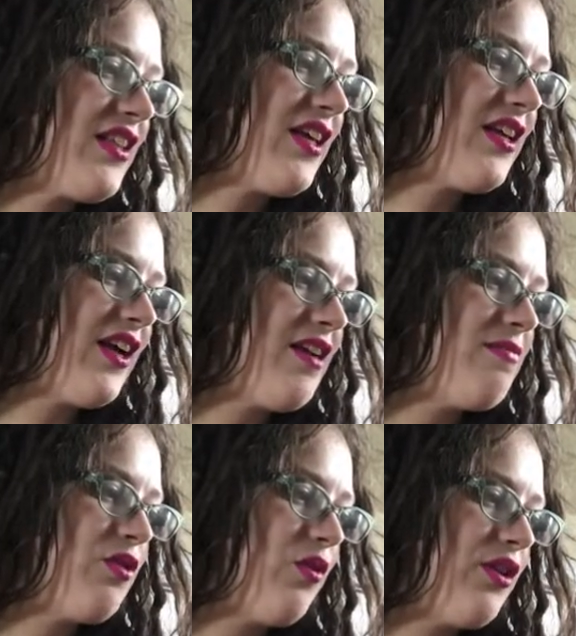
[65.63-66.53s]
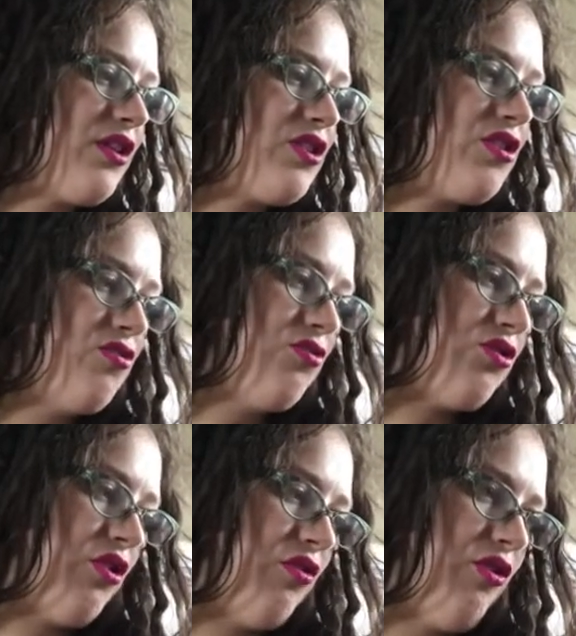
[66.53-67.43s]
that I'm going to
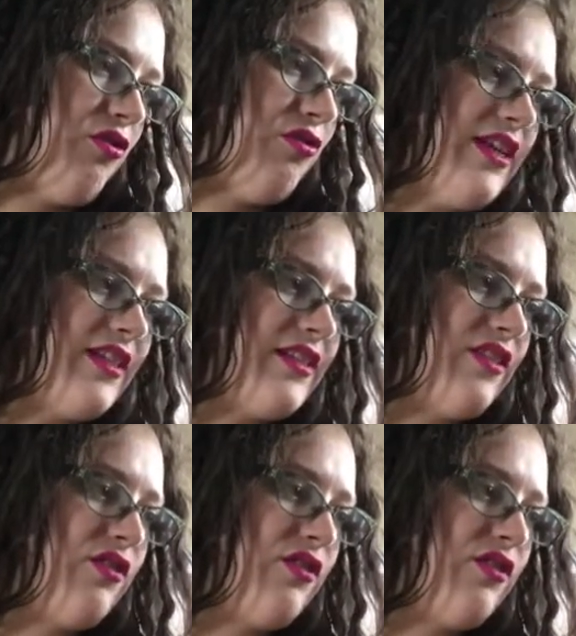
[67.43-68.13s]
show you is the